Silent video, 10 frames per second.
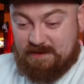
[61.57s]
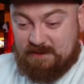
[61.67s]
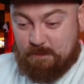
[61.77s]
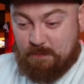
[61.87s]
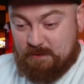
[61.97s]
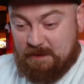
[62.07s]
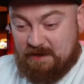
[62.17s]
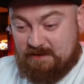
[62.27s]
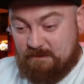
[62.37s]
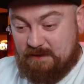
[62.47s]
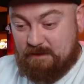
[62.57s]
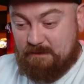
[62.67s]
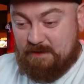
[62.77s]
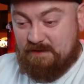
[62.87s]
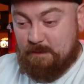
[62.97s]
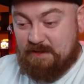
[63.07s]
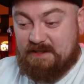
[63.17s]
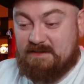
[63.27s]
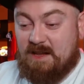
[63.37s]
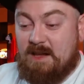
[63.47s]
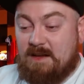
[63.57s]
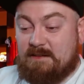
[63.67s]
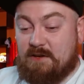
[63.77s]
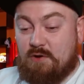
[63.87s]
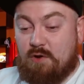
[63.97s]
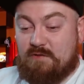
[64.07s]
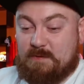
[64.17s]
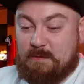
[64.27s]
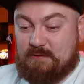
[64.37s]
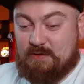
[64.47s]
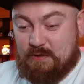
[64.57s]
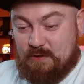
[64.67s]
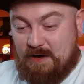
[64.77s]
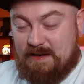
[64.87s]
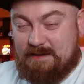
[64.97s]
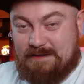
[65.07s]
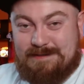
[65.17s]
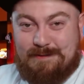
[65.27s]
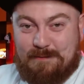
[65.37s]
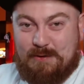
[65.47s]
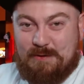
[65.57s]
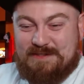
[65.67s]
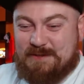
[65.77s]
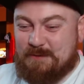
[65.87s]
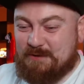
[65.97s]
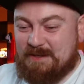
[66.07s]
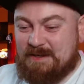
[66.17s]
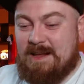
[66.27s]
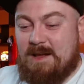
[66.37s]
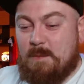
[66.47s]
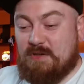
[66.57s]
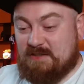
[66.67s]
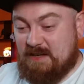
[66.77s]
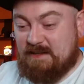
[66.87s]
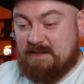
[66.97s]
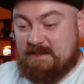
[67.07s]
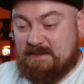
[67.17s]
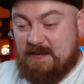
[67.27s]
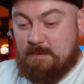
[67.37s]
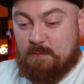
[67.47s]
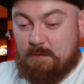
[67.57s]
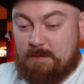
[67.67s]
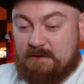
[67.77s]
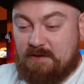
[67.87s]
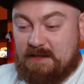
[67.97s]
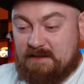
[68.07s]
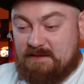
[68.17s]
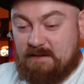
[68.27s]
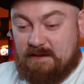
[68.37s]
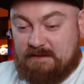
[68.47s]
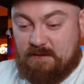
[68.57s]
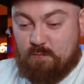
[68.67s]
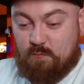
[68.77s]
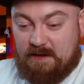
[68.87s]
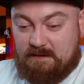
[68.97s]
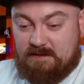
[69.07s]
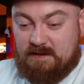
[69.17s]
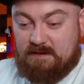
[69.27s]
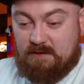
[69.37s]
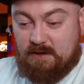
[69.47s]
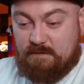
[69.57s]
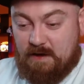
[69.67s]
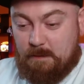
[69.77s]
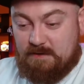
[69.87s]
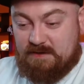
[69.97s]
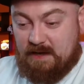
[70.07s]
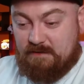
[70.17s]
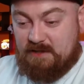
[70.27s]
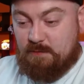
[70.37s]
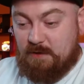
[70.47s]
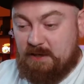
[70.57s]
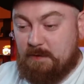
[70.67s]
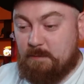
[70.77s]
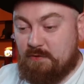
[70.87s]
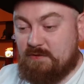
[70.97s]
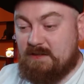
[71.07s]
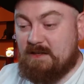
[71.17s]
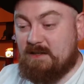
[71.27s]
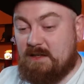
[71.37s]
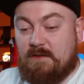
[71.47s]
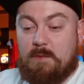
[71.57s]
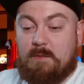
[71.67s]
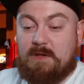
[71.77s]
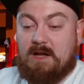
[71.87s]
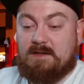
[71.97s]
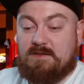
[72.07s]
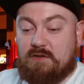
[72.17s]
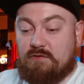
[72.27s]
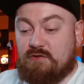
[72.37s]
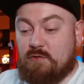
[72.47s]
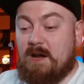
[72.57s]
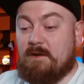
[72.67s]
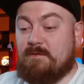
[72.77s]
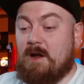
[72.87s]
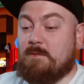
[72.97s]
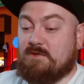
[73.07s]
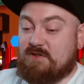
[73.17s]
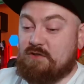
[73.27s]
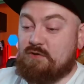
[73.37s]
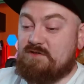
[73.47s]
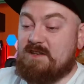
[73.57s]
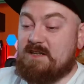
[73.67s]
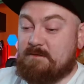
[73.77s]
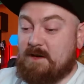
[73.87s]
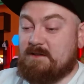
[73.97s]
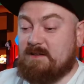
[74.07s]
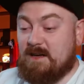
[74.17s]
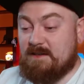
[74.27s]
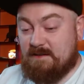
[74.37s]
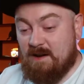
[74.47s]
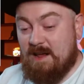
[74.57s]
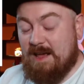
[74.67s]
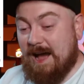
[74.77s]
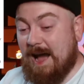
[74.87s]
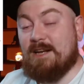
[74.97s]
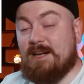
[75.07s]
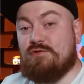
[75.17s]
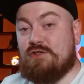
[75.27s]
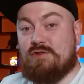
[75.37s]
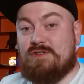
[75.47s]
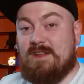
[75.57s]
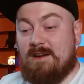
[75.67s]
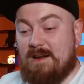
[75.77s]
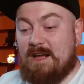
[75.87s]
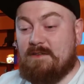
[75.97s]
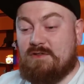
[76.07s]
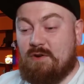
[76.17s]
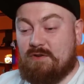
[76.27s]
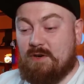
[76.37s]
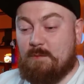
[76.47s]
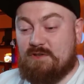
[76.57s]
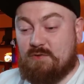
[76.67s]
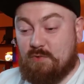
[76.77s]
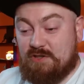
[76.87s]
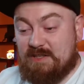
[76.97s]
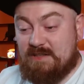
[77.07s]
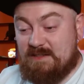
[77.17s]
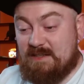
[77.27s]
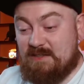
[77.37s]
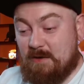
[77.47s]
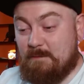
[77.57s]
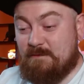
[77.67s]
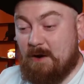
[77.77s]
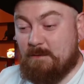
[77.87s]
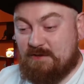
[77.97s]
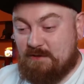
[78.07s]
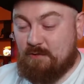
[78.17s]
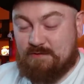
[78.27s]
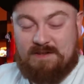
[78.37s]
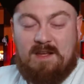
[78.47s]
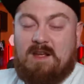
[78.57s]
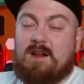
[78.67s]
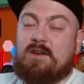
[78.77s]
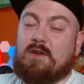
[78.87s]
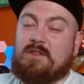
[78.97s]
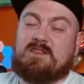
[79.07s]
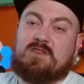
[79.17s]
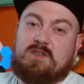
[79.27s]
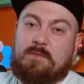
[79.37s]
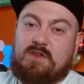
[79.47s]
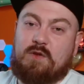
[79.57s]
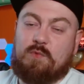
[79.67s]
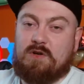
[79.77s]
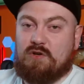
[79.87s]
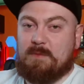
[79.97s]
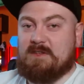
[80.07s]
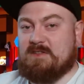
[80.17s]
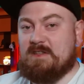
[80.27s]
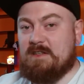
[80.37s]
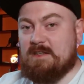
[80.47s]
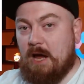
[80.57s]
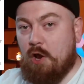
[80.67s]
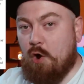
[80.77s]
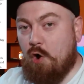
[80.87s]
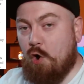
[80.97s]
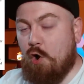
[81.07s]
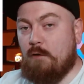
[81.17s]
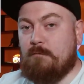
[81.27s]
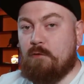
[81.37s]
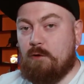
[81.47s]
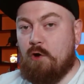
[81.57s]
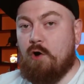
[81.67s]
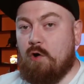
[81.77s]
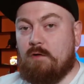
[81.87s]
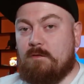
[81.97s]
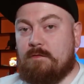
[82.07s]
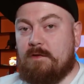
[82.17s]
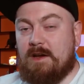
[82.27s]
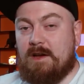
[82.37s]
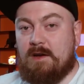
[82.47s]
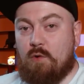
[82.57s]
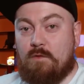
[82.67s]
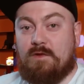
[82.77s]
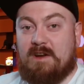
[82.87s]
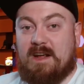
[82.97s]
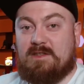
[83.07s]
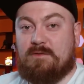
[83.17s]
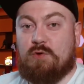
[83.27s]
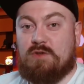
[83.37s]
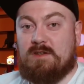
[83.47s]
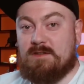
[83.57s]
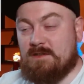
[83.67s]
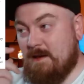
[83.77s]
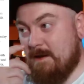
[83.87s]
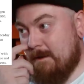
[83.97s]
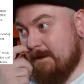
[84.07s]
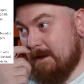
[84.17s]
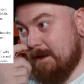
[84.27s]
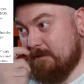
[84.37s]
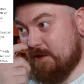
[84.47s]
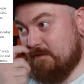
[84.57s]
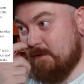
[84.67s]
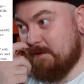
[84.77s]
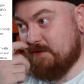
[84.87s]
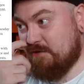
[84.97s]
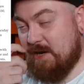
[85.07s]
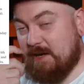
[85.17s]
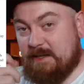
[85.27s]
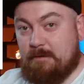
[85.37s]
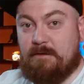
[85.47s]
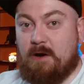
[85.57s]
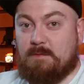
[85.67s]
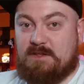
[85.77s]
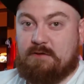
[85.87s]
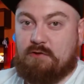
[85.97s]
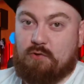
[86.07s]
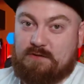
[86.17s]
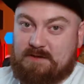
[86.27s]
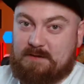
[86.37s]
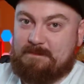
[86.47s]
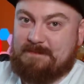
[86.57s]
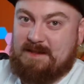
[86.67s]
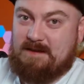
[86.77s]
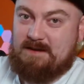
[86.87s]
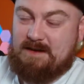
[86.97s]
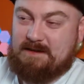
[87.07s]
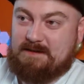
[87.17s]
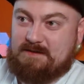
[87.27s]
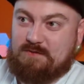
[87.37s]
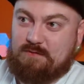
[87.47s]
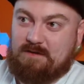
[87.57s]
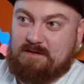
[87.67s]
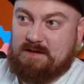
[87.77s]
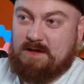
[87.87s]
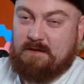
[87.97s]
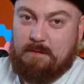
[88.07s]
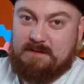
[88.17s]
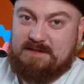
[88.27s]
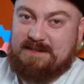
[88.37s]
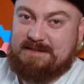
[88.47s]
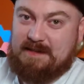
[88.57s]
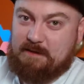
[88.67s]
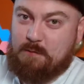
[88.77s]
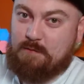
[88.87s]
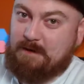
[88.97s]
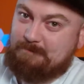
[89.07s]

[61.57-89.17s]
A spokesperson for the Friesland police did not respond to inquiries, of course they wouldn't, but said a statement would be released later on Wednesday. Dutch farmers have this week been protesting government plans that could require farmers to use less fertiliser and reduce their livestock numbers, which could see some farms closed. Now, this is something that we are going to be seeing an awful lot of over the next few years. The governments are trying to get farms to close, and it's so that the governments can take them over.